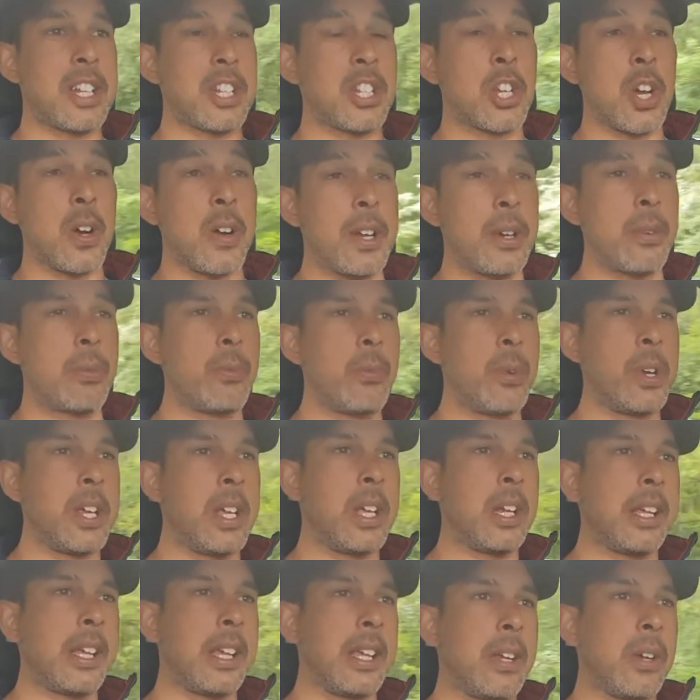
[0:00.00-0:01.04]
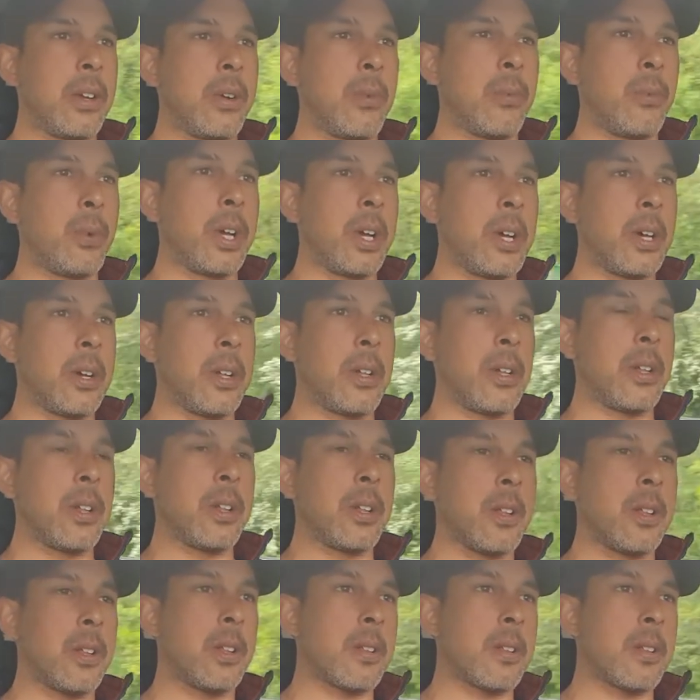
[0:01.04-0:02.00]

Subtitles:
It's going really well,